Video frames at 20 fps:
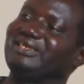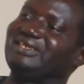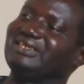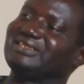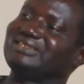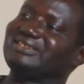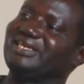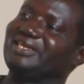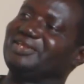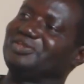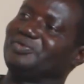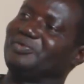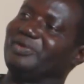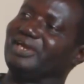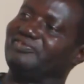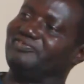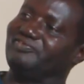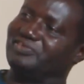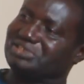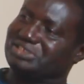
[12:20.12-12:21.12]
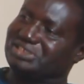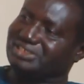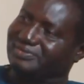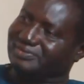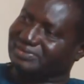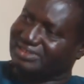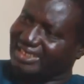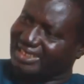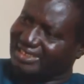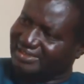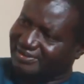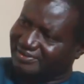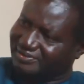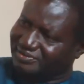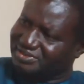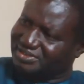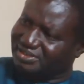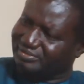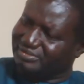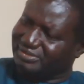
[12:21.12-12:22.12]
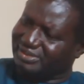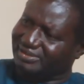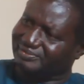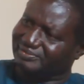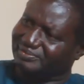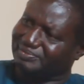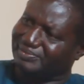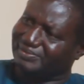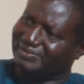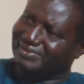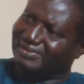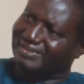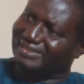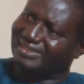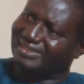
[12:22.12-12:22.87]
that they said you were fussy or trying to know something.